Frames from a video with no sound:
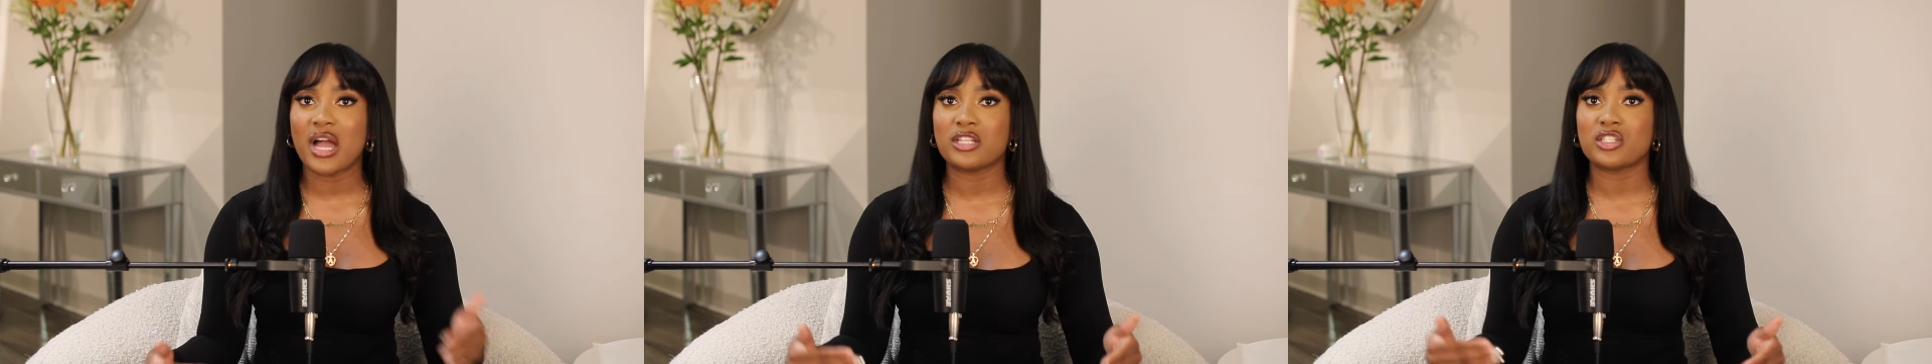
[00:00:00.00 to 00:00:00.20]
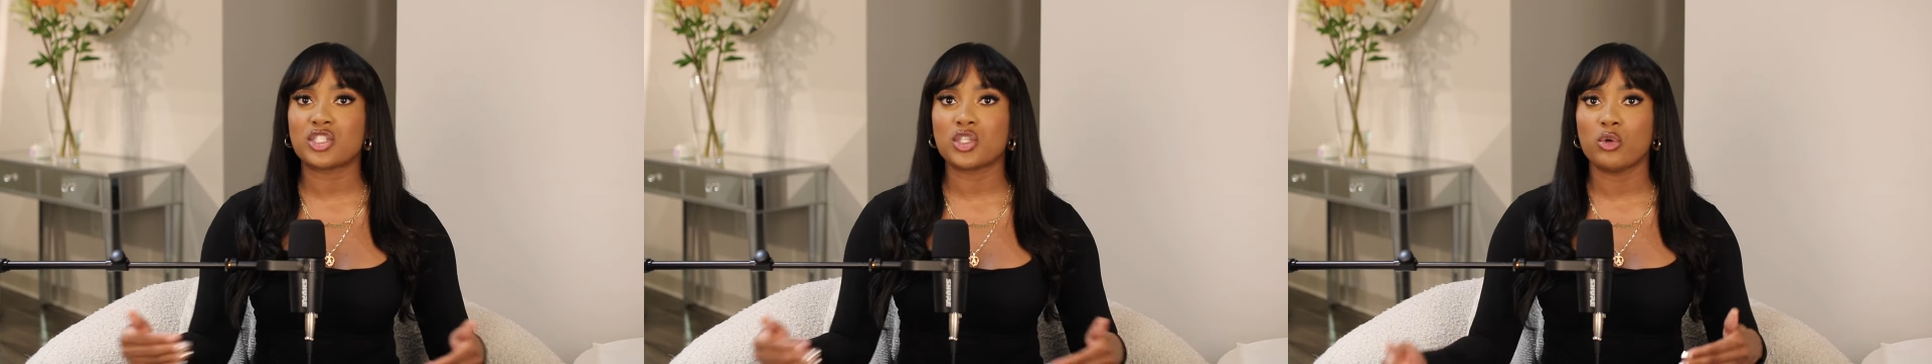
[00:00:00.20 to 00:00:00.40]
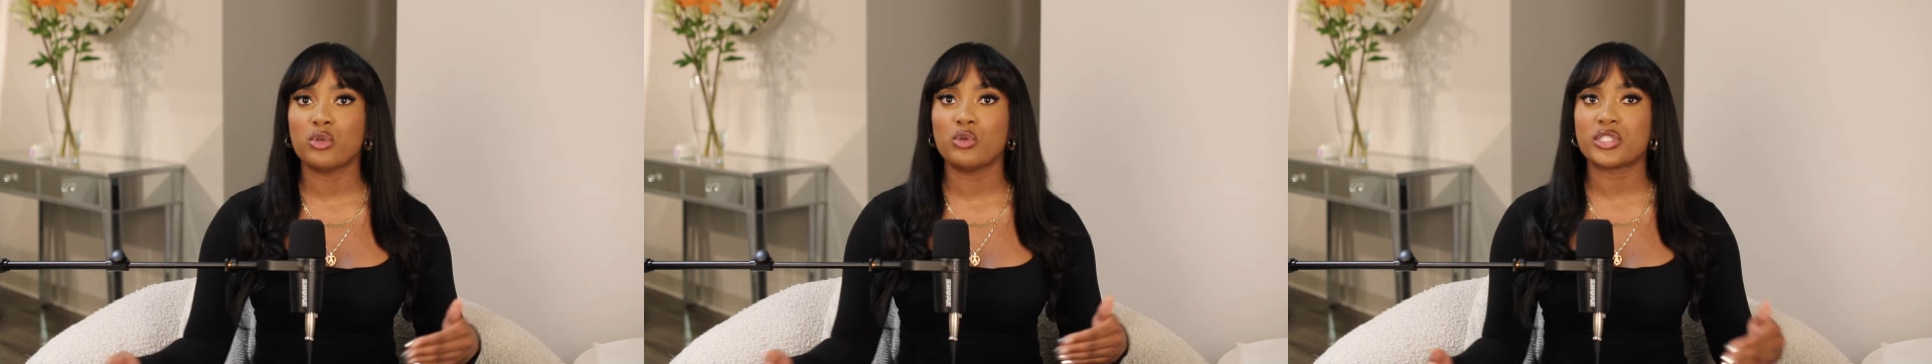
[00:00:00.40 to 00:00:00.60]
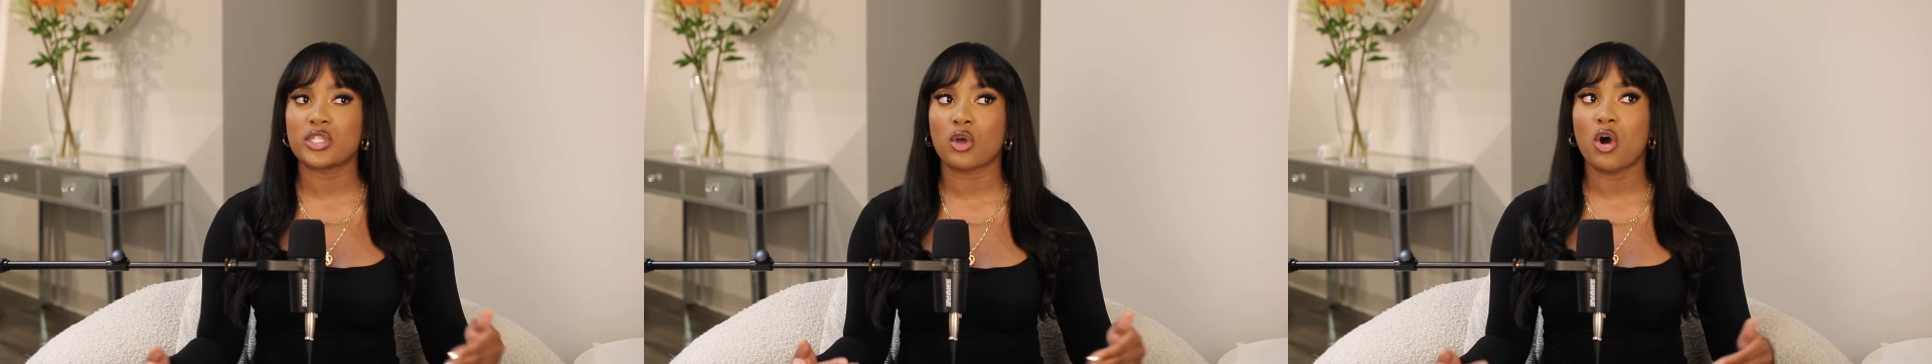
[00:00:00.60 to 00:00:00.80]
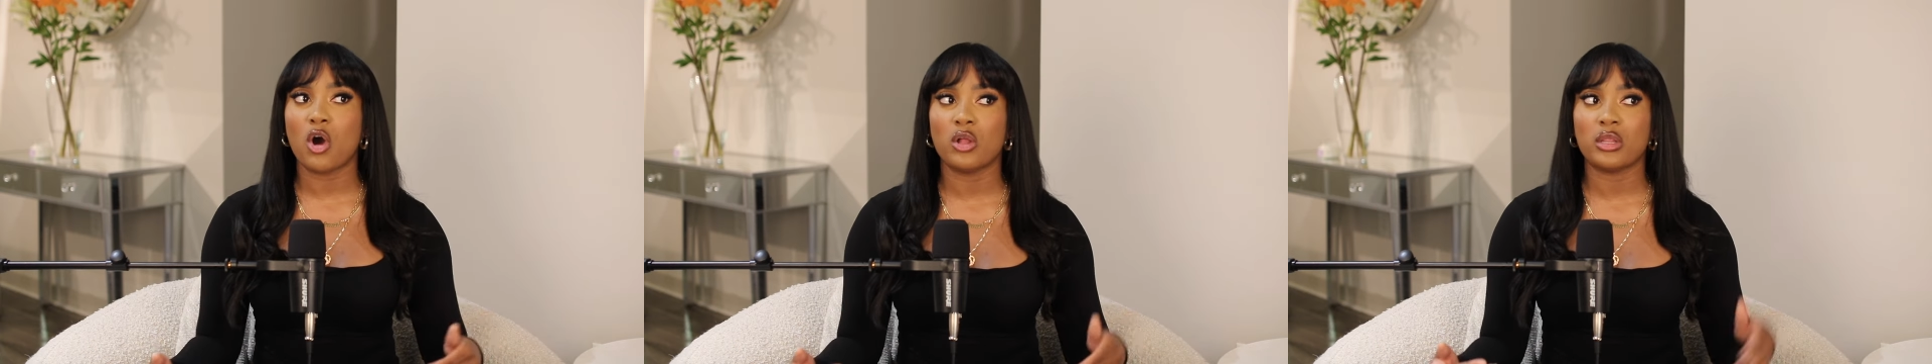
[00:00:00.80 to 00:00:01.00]
gotten so used
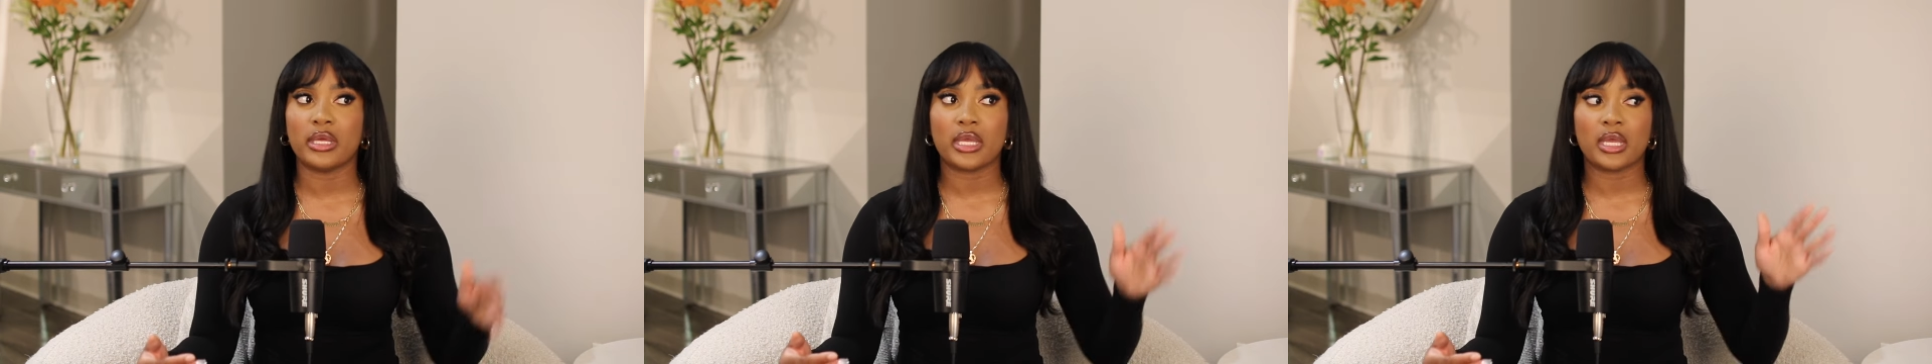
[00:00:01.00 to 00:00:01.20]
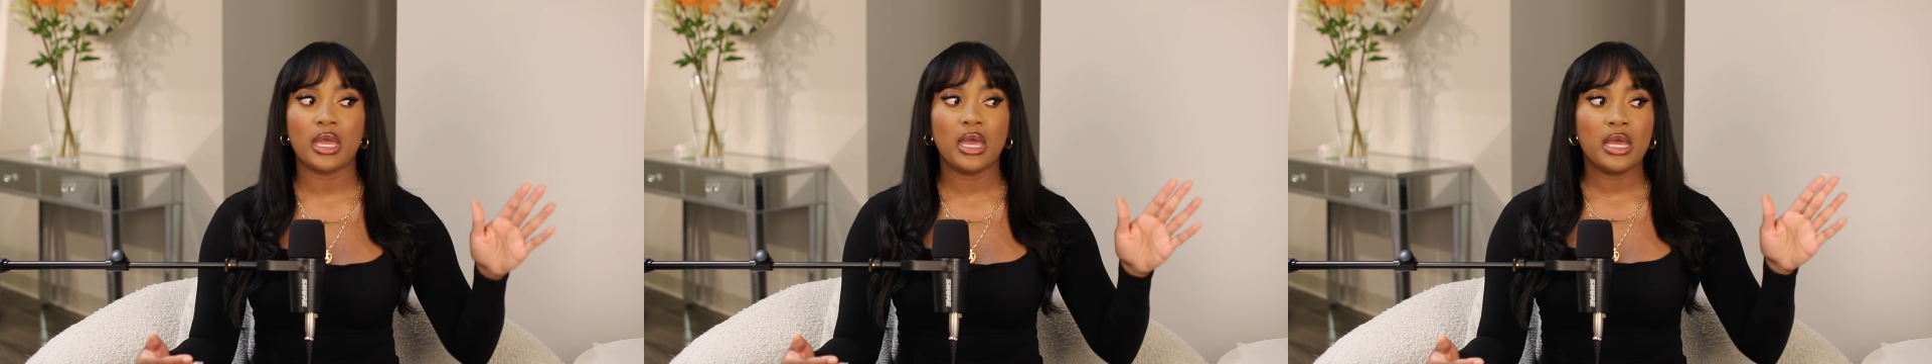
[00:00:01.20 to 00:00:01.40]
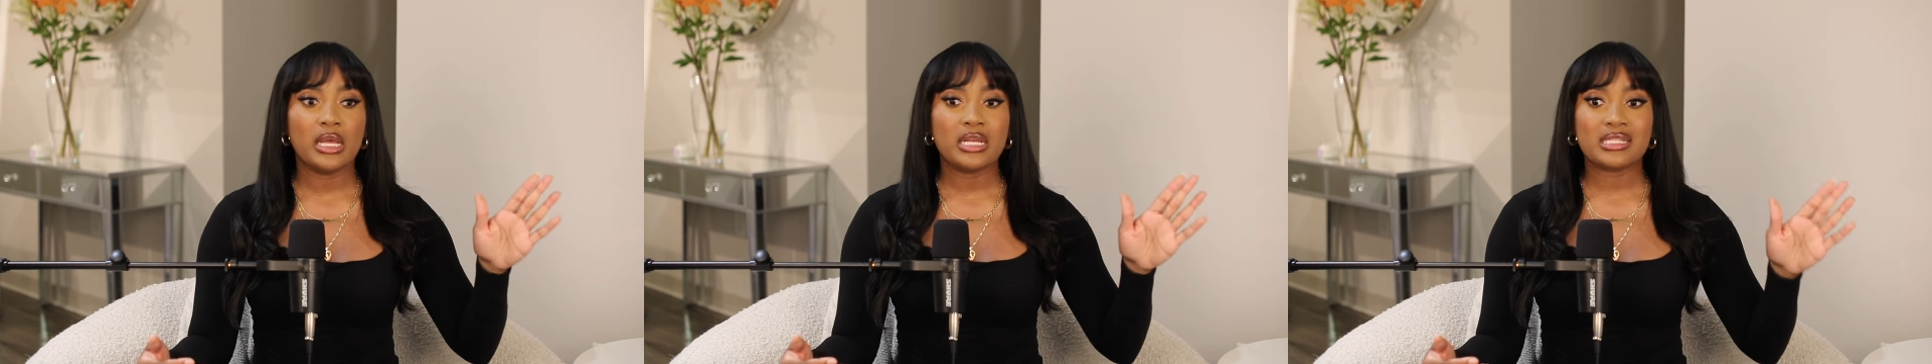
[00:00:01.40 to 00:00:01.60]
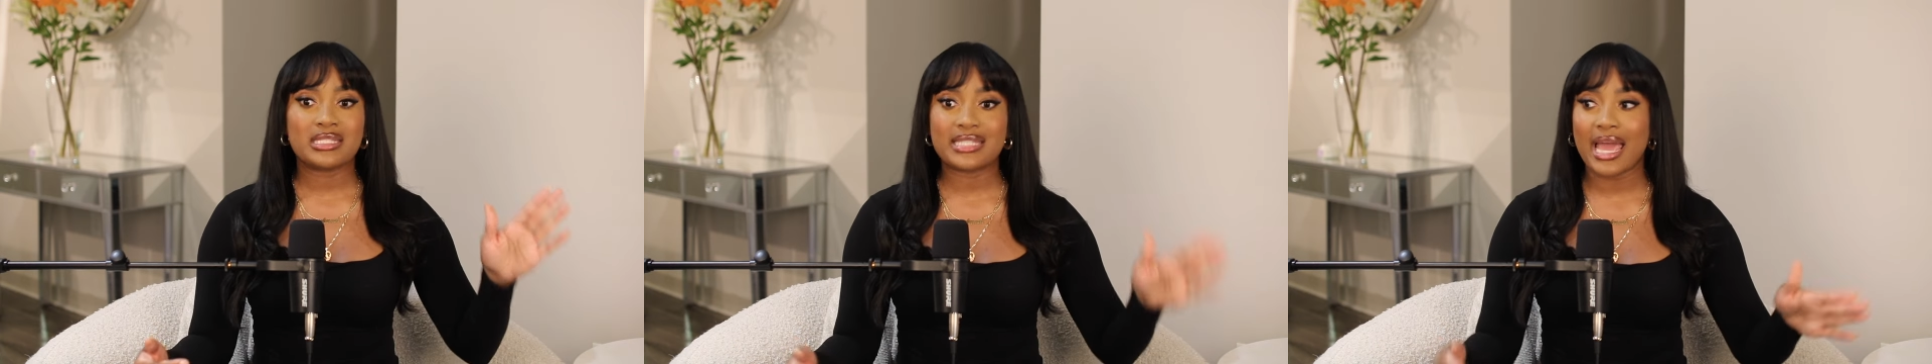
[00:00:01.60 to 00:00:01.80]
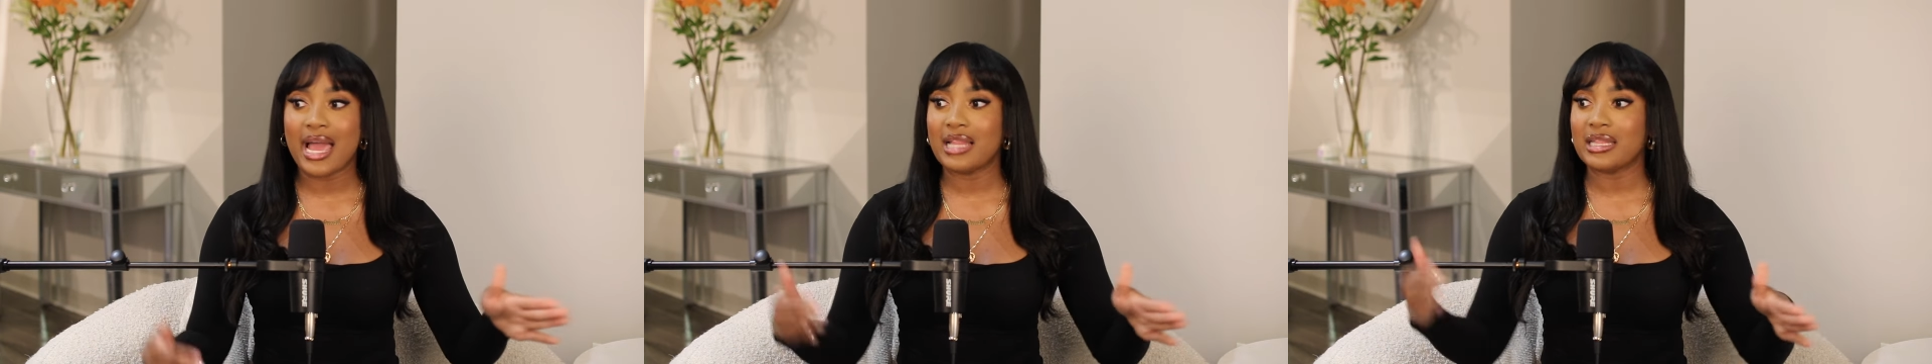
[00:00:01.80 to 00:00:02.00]
to calling
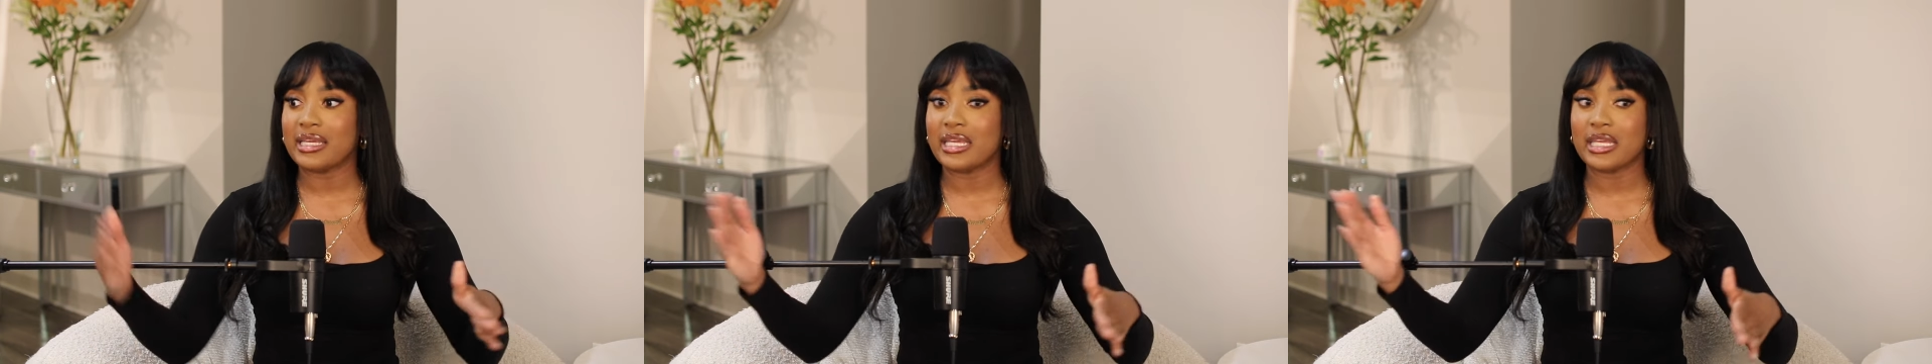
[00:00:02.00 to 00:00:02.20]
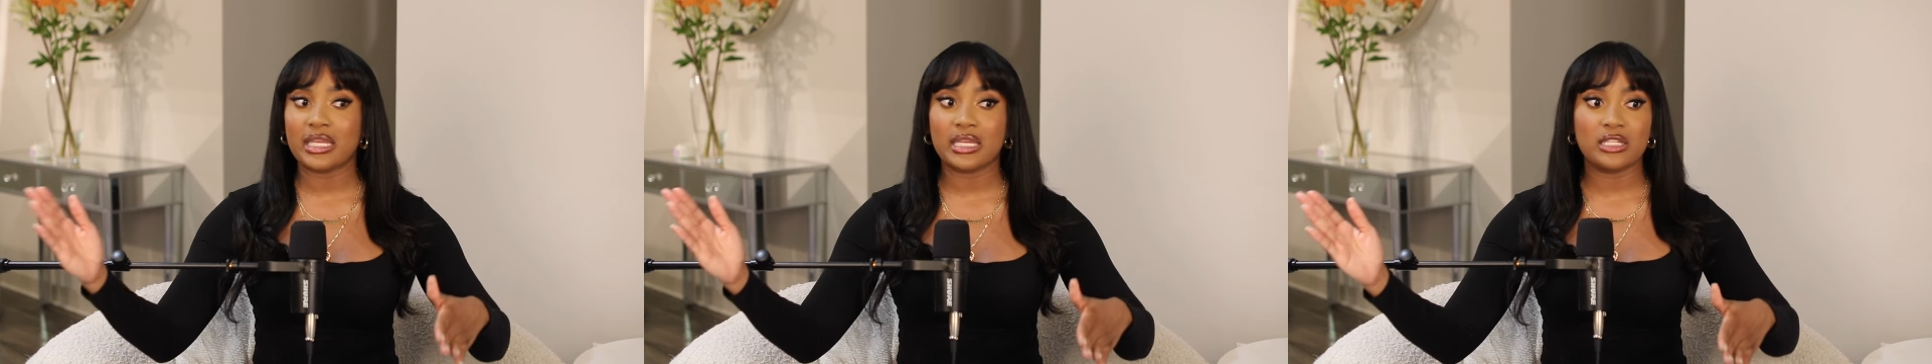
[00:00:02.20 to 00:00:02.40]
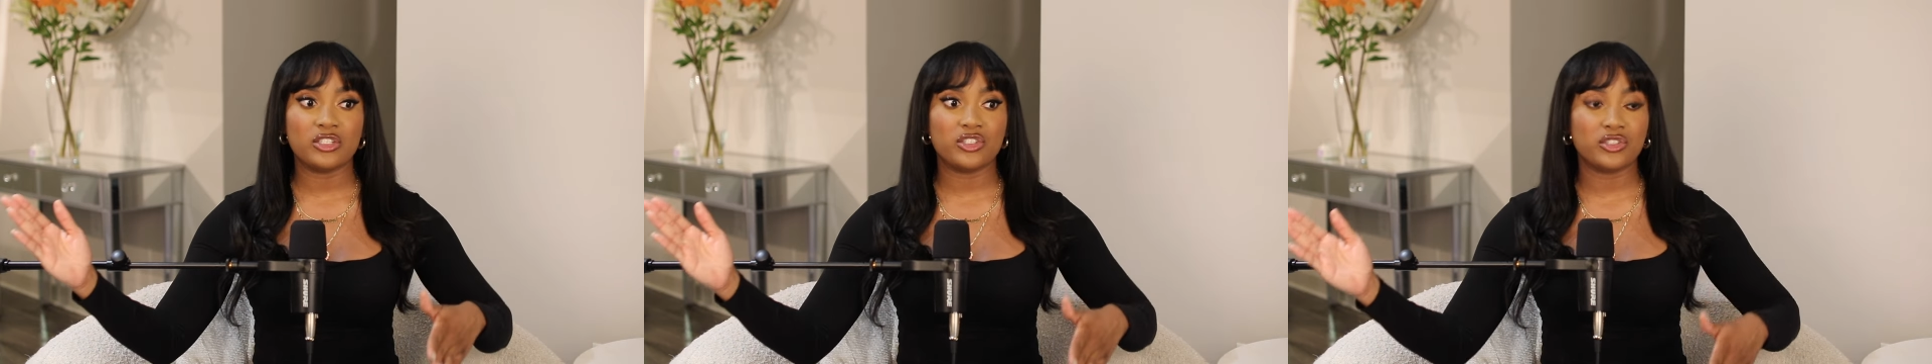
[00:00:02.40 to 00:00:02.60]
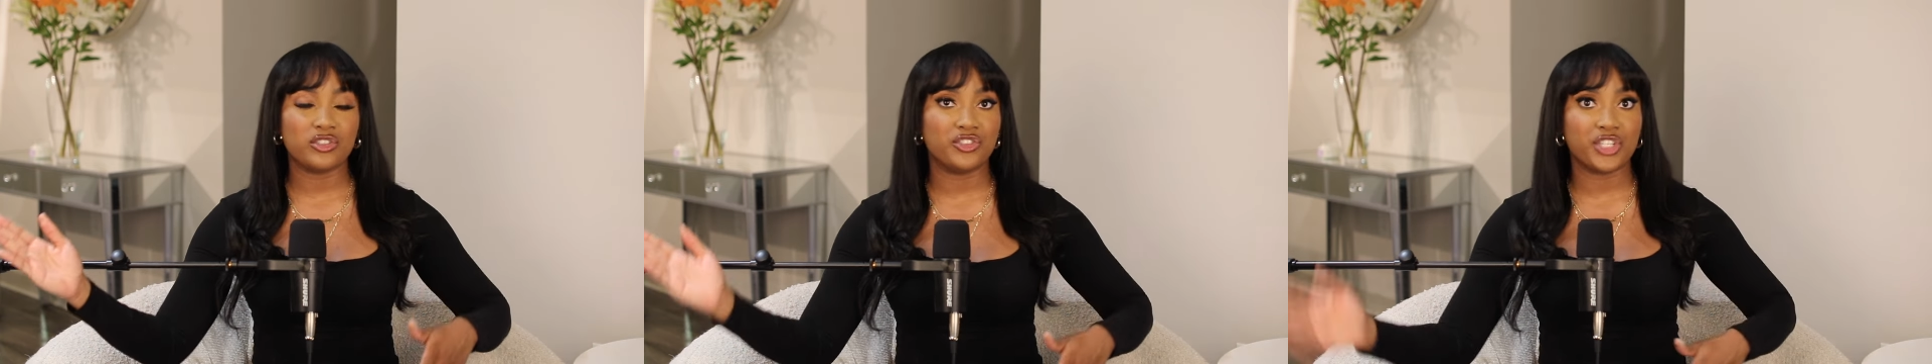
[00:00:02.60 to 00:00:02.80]
Sally,